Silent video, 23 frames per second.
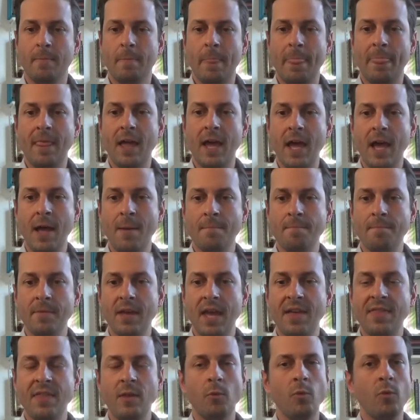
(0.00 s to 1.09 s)
And
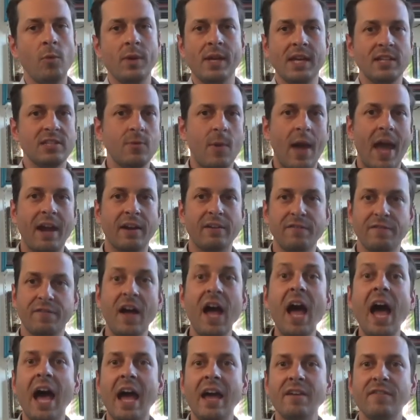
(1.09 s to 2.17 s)
then when we get to Act
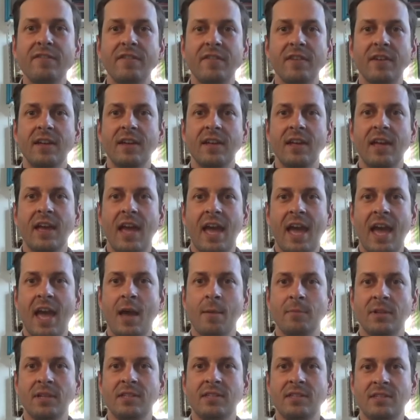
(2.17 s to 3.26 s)
5,
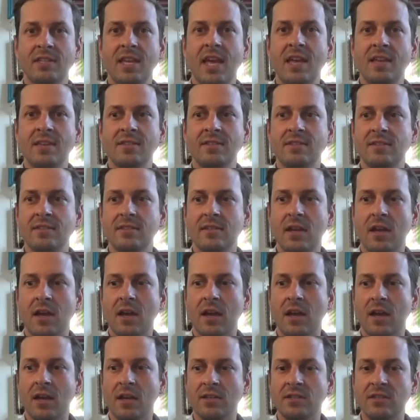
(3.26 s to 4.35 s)
Hamlet says,
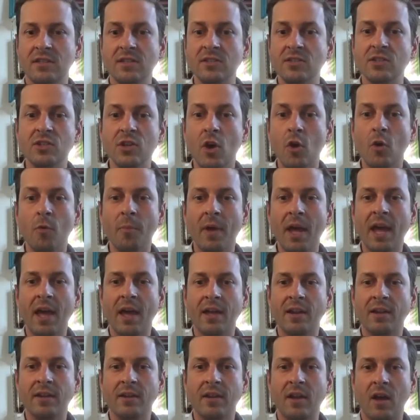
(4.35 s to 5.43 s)
since no
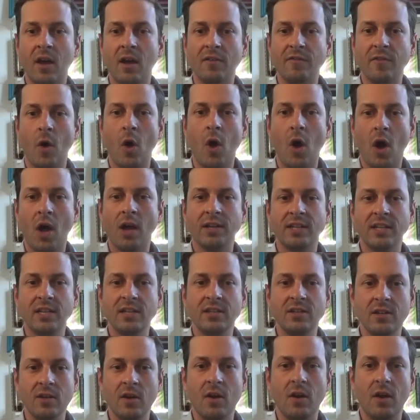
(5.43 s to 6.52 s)
man of aught
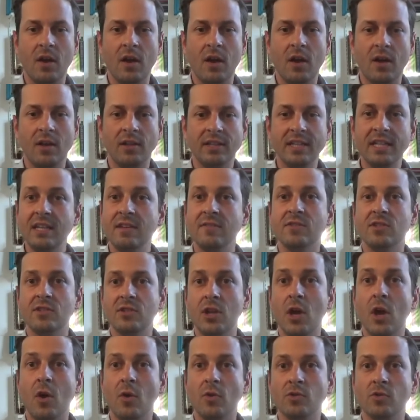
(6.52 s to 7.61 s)
he leaves
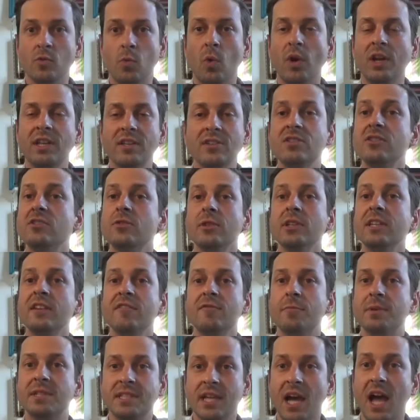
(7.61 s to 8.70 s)
knows, what is to leave
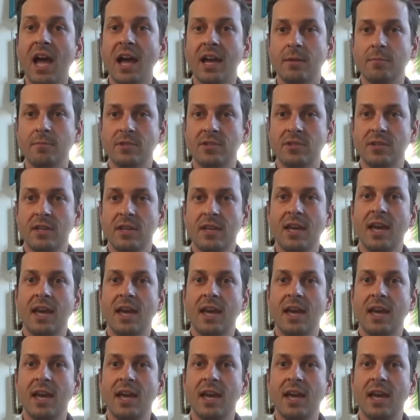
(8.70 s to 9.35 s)
betimes?